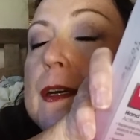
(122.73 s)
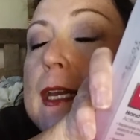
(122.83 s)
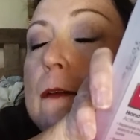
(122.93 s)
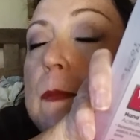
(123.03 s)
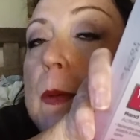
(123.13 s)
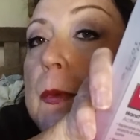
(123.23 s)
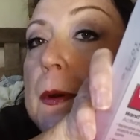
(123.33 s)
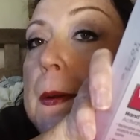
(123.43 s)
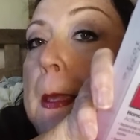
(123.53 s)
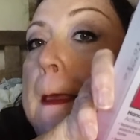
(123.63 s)
year. I can't
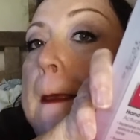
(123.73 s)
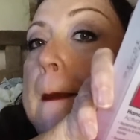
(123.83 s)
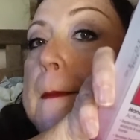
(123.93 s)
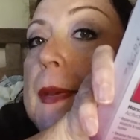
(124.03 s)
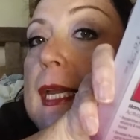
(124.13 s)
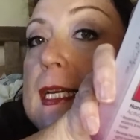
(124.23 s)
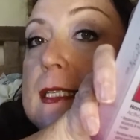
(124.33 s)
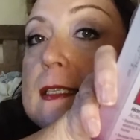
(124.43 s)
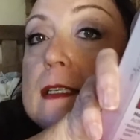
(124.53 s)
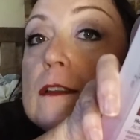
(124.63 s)
remember. But
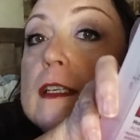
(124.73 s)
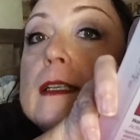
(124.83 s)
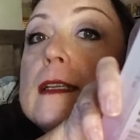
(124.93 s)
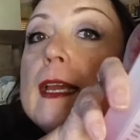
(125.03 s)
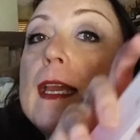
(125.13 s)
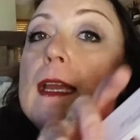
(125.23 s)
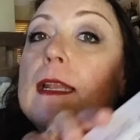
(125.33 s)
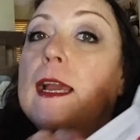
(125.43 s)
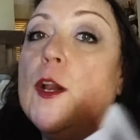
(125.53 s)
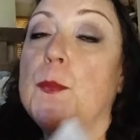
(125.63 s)
it's still good,
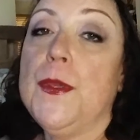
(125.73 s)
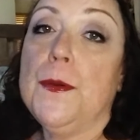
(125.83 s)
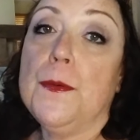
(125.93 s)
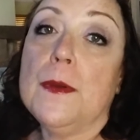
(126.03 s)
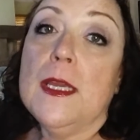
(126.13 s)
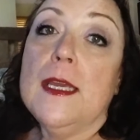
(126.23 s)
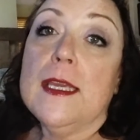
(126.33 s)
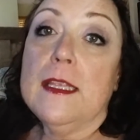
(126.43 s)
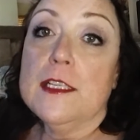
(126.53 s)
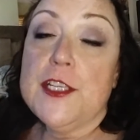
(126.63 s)
and I hope you
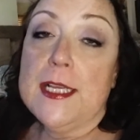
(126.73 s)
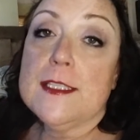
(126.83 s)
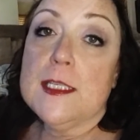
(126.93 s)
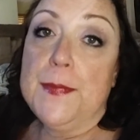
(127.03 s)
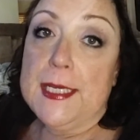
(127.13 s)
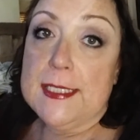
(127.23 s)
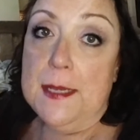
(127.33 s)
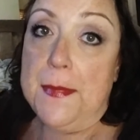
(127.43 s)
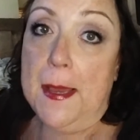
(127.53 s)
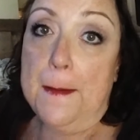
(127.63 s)
get a chance to pick
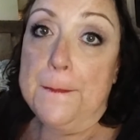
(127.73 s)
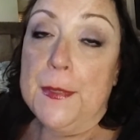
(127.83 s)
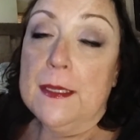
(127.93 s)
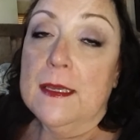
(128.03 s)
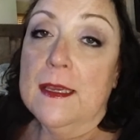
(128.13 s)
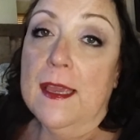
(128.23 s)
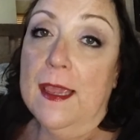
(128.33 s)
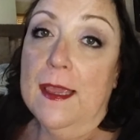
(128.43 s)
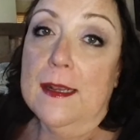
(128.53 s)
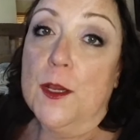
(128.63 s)
some up.
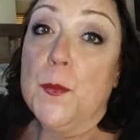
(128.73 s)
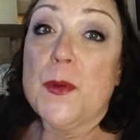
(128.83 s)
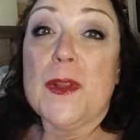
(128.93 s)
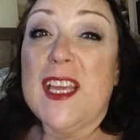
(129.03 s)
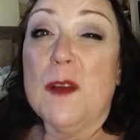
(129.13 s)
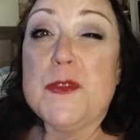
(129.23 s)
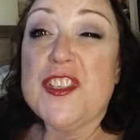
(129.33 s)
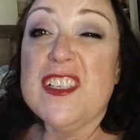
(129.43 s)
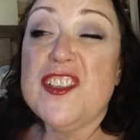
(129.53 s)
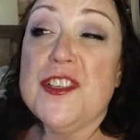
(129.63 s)
And I hope it really helps
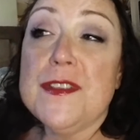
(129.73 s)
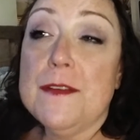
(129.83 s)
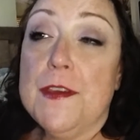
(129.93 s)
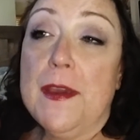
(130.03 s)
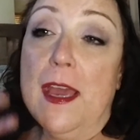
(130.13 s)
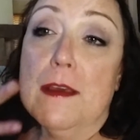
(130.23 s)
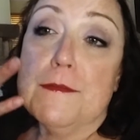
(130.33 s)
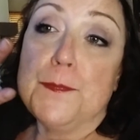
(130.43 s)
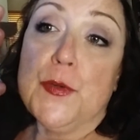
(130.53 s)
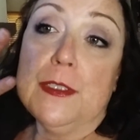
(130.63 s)
your issues if you
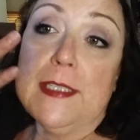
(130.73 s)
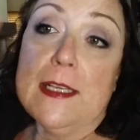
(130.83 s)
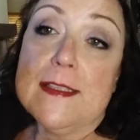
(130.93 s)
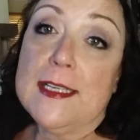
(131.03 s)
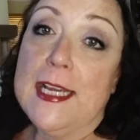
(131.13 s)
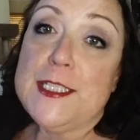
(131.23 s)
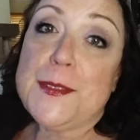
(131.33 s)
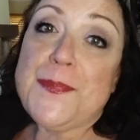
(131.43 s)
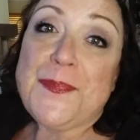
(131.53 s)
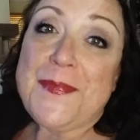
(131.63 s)
have brittle nails like I
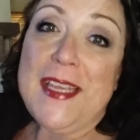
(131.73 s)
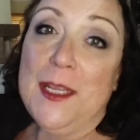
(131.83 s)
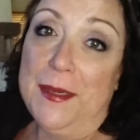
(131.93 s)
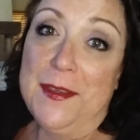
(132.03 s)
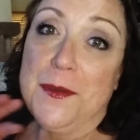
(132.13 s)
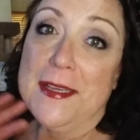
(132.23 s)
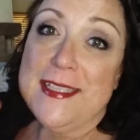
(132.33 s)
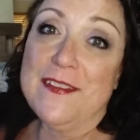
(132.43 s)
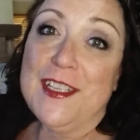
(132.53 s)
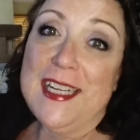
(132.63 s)
do. Anyway, you
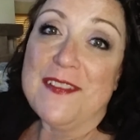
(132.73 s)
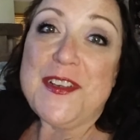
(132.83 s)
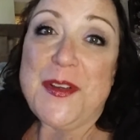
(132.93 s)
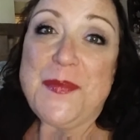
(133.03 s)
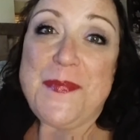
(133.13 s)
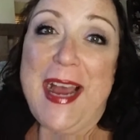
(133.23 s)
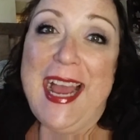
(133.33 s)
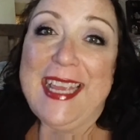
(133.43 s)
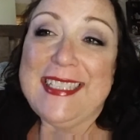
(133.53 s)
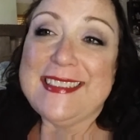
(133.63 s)
guys have a good afternoon.
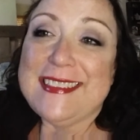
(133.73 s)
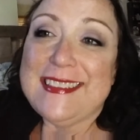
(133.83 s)
Bye.